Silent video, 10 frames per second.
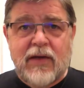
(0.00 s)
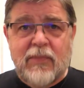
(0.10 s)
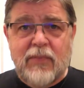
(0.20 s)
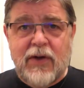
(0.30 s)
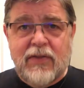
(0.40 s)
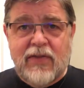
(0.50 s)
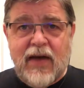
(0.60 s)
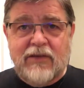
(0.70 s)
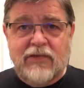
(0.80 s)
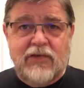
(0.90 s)
but
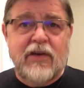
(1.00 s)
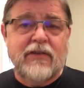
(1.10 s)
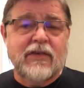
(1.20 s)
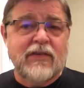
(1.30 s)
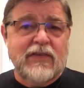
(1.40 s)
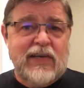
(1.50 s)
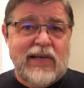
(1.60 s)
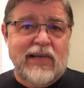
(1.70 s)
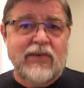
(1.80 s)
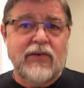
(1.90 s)
that Jesus
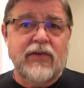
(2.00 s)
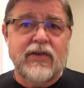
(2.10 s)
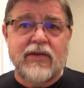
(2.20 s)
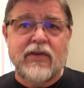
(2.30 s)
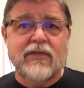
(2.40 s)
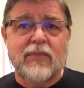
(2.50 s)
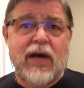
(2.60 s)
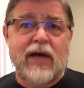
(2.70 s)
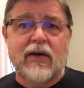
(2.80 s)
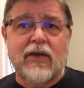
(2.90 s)
healed this
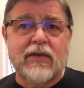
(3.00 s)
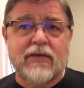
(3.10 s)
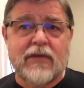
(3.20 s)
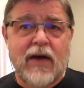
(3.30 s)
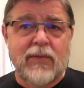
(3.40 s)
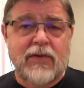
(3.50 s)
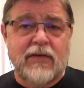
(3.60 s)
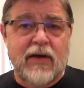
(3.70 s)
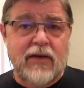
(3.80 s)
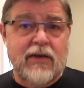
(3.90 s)
man on the Sabbath day.